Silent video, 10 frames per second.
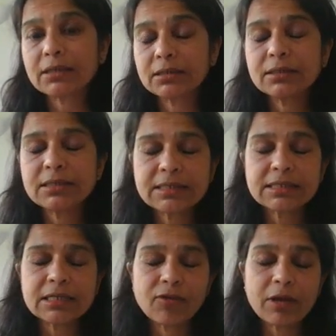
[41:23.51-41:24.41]
the
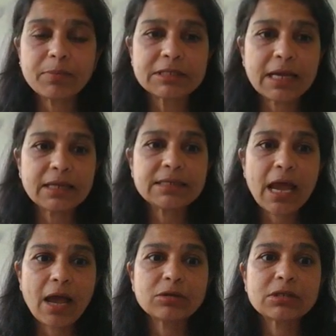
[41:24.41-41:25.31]
63%
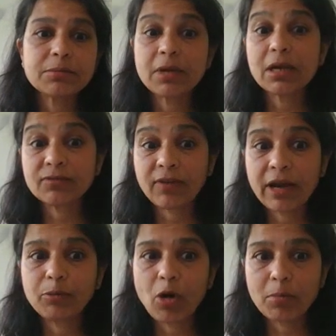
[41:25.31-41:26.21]
outcome is very
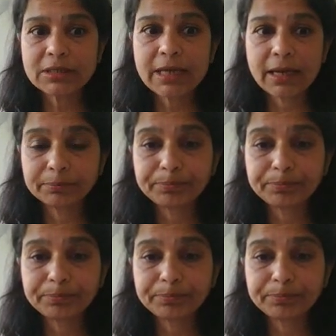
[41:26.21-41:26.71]
promising.